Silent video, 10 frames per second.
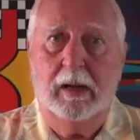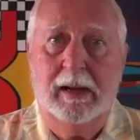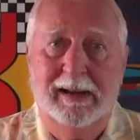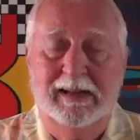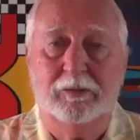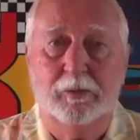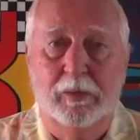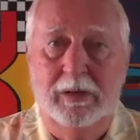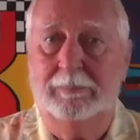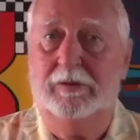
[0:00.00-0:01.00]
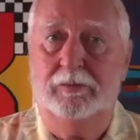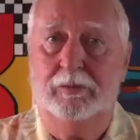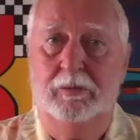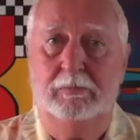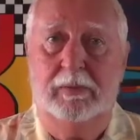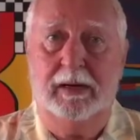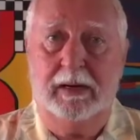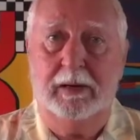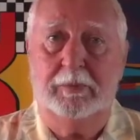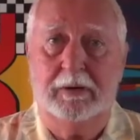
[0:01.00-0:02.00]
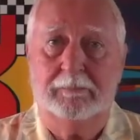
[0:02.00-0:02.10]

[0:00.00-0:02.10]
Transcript: And that's really been true in Miami.